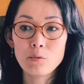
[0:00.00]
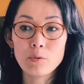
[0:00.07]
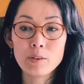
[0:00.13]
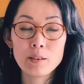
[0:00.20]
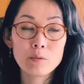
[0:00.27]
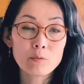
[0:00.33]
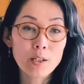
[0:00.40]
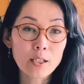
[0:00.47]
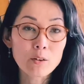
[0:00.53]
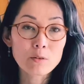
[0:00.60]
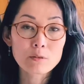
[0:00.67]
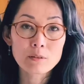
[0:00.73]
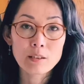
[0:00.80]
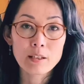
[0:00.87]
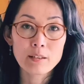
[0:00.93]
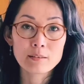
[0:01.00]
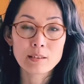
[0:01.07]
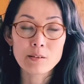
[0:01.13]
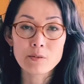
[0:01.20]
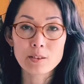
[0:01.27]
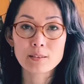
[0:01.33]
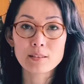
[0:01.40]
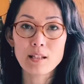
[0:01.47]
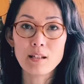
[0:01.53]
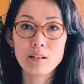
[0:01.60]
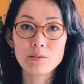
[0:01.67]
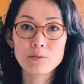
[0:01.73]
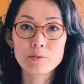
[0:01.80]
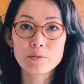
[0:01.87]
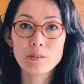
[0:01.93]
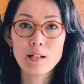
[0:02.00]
we recognize ourselves